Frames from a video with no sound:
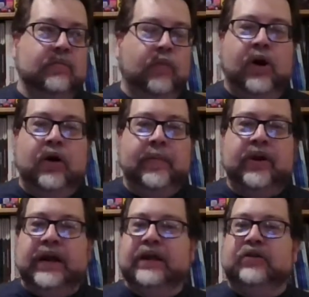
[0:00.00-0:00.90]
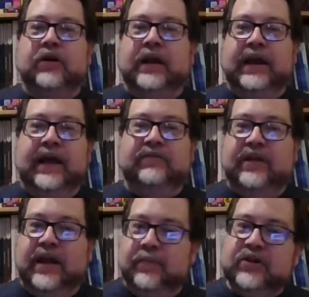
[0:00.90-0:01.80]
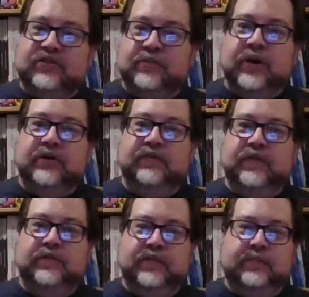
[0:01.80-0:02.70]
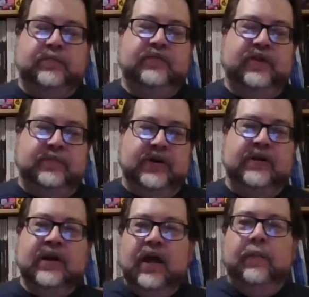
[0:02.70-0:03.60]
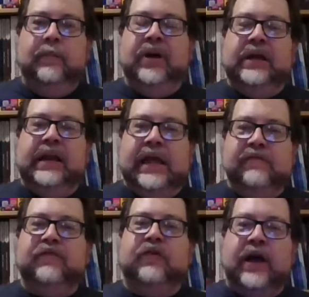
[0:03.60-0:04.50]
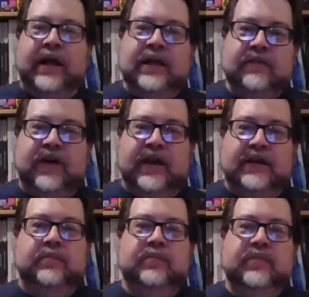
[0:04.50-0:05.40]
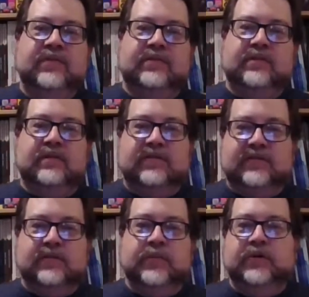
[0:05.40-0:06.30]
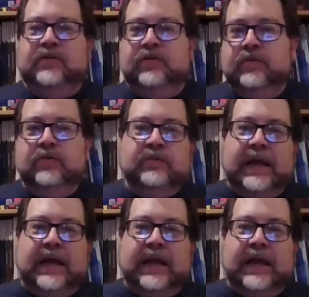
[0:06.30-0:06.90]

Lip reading: Walmart and Target have today, much smaller in footprint, but a variety of items similar to